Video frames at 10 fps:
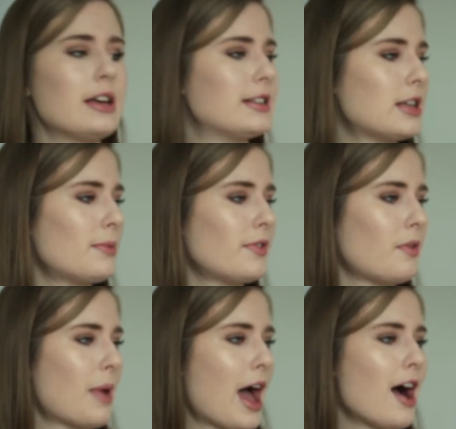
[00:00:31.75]
Some of
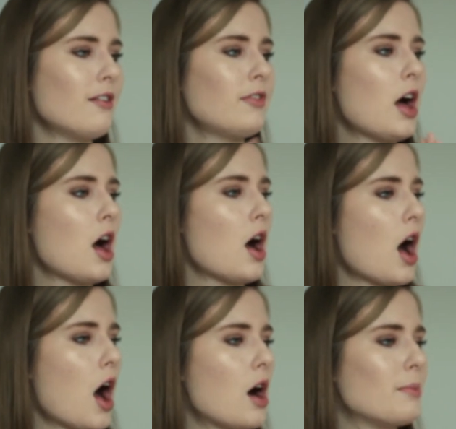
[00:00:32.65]
them have,
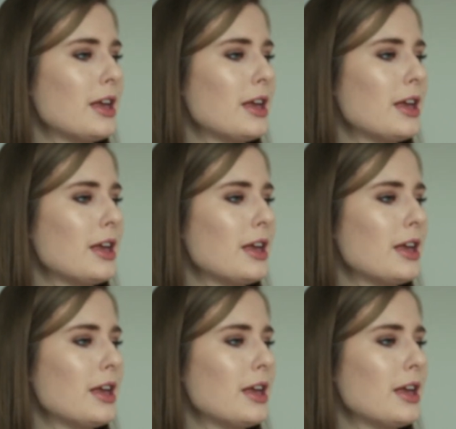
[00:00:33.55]
um,